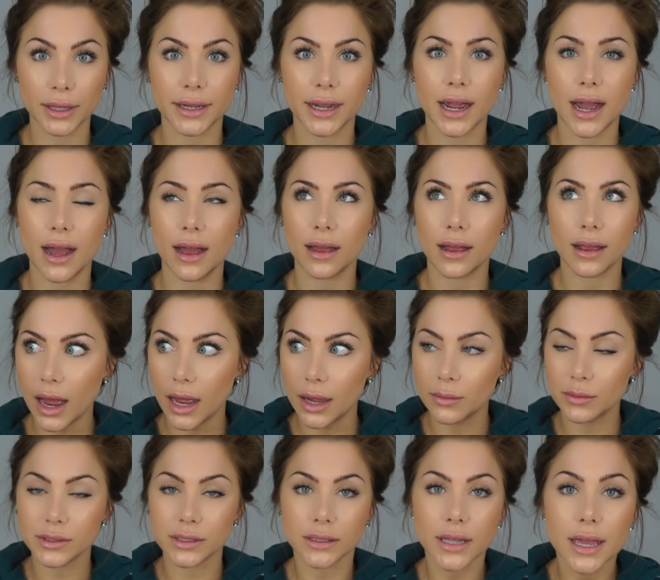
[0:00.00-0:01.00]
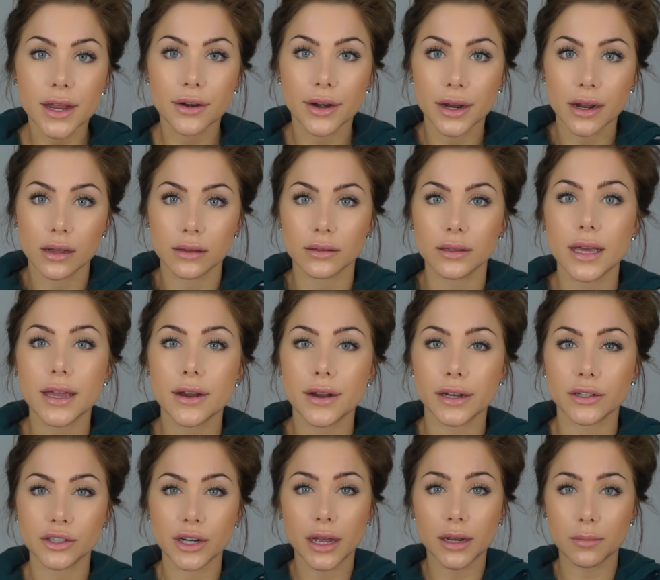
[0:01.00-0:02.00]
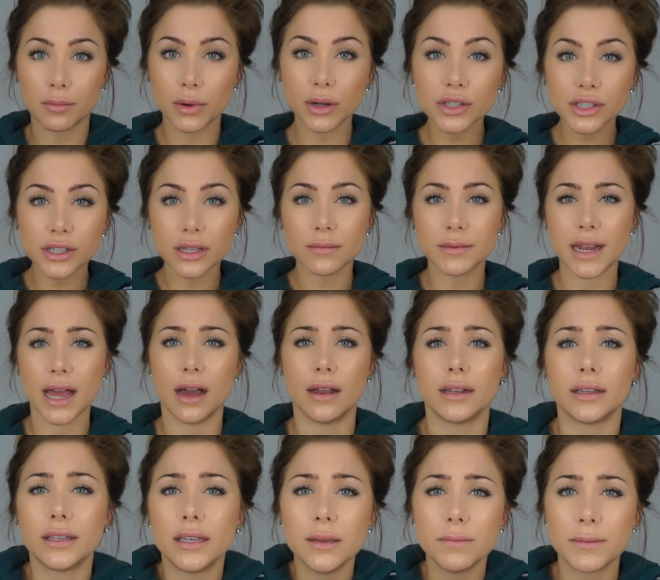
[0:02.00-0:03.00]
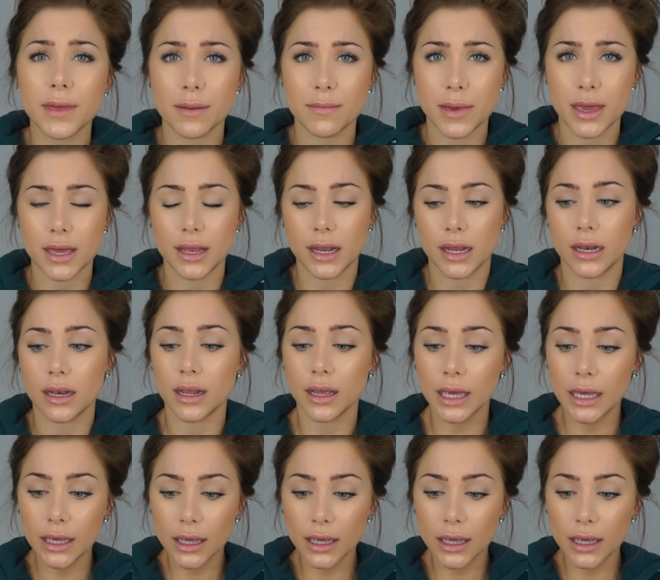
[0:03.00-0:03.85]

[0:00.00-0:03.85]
Like, I was layering on layering, trying to push them down and keep them in and